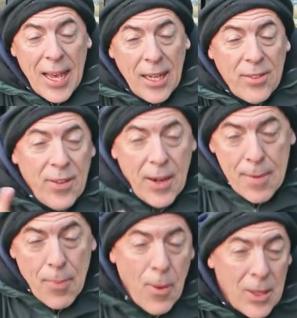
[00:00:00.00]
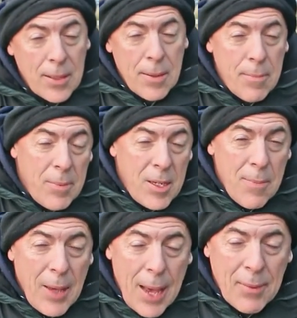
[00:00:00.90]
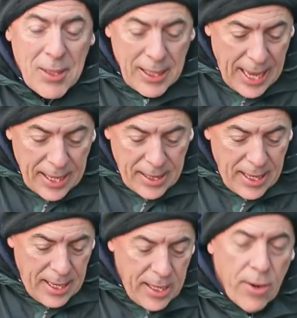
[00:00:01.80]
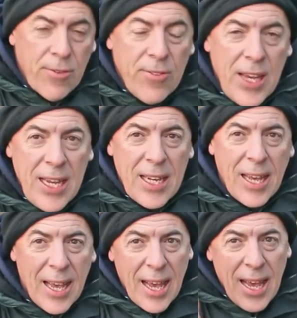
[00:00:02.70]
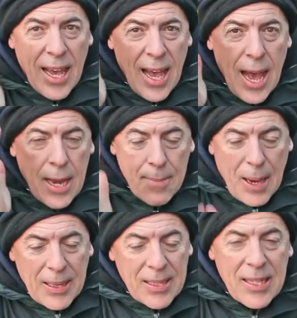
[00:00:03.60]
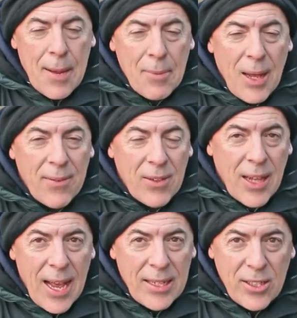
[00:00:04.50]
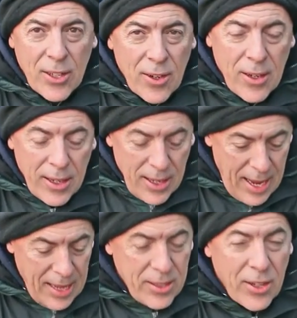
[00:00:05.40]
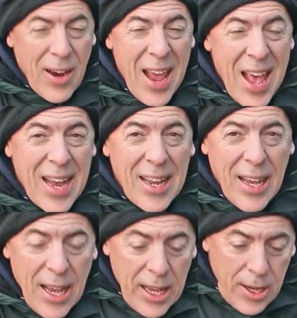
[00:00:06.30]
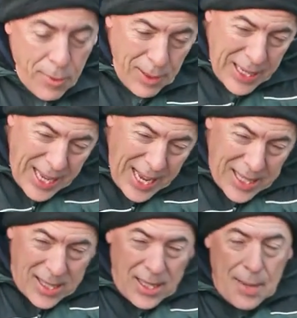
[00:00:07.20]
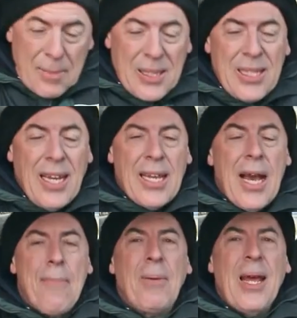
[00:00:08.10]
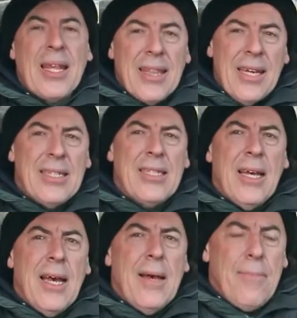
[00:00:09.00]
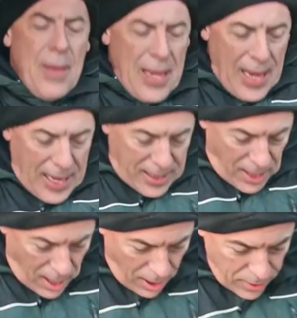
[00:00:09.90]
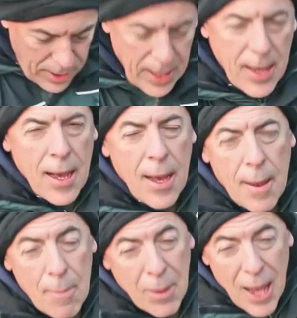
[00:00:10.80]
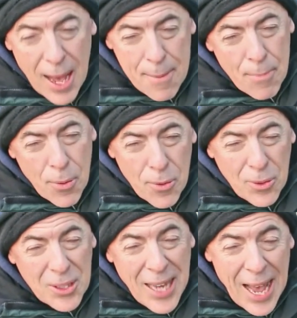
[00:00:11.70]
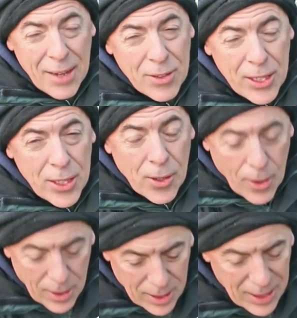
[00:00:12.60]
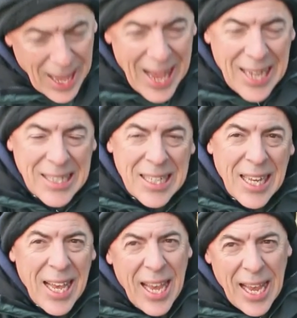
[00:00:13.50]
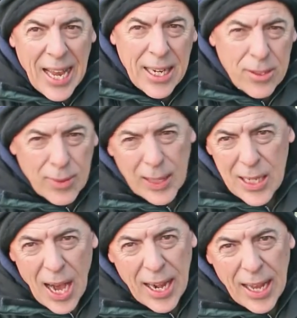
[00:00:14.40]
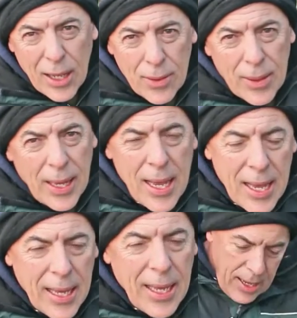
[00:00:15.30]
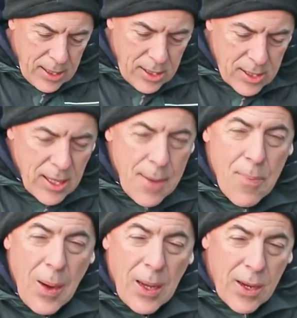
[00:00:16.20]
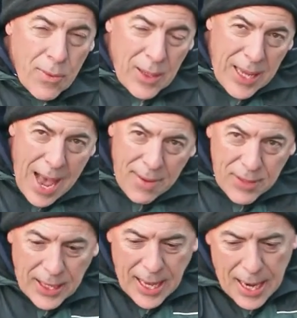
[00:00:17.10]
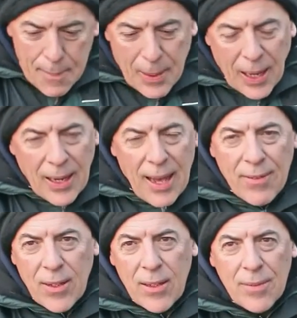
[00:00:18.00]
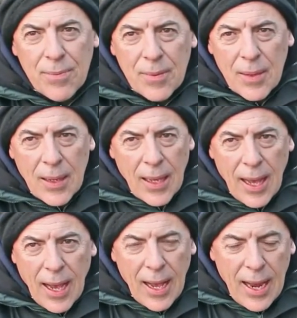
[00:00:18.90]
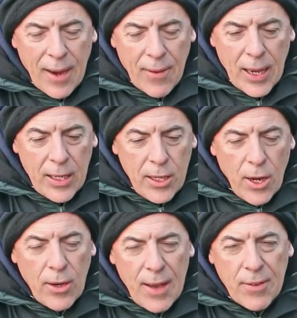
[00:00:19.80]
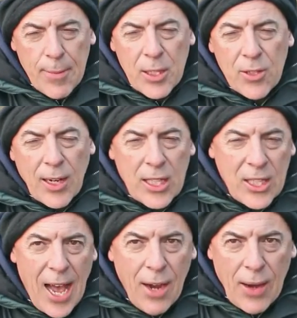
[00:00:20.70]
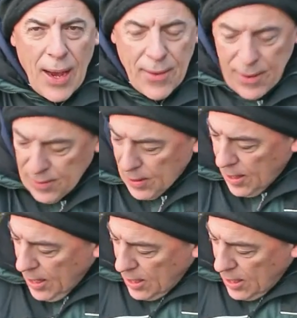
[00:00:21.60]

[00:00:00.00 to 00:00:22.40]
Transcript: It's very important to be able to get your feet at about the same level as your head. You really can't sleep sitting up like this because all the blood pools down to your legs and it's really not healthy. To sleep well, you really have to get up at a level area. You don't have to be stretched out, however.